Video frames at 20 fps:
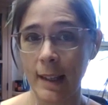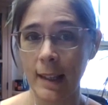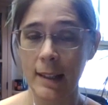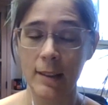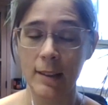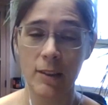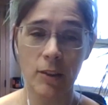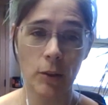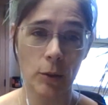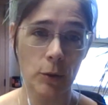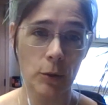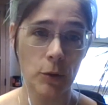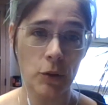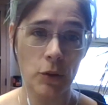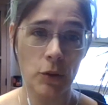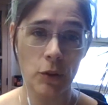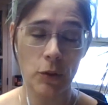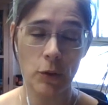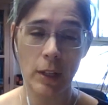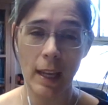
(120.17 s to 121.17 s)
in a
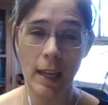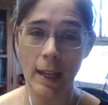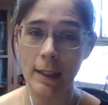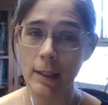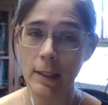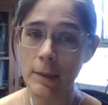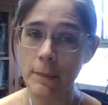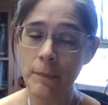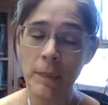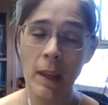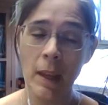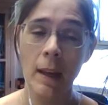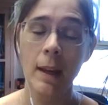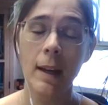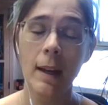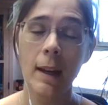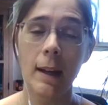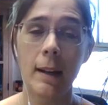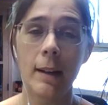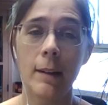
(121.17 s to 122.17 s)
solution together,
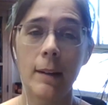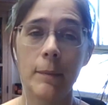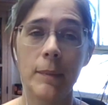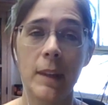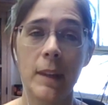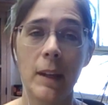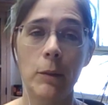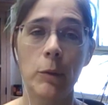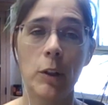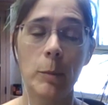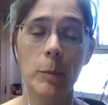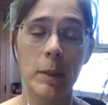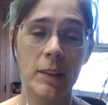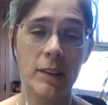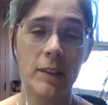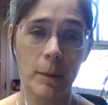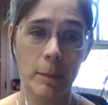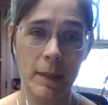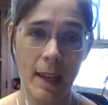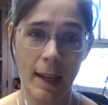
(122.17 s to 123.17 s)
there will be
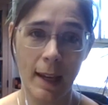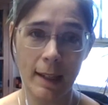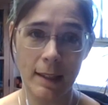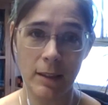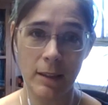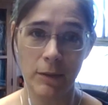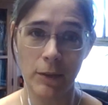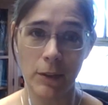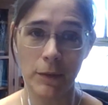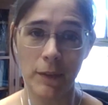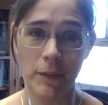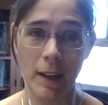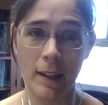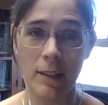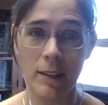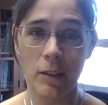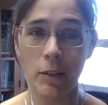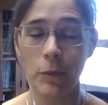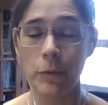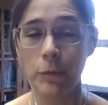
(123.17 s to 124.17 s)
some negative
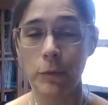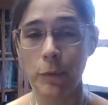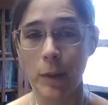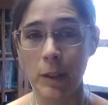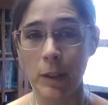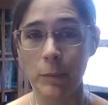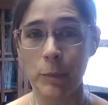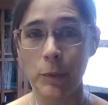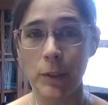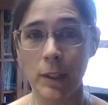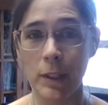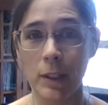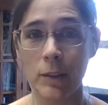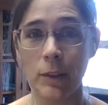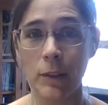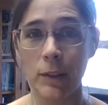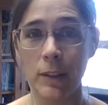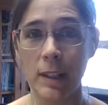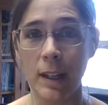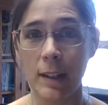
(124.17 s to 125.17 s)
effects of one
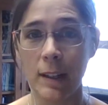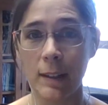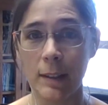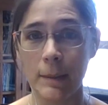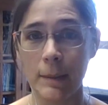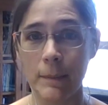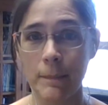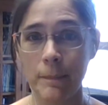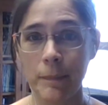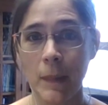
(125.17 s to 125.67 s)
product on the other.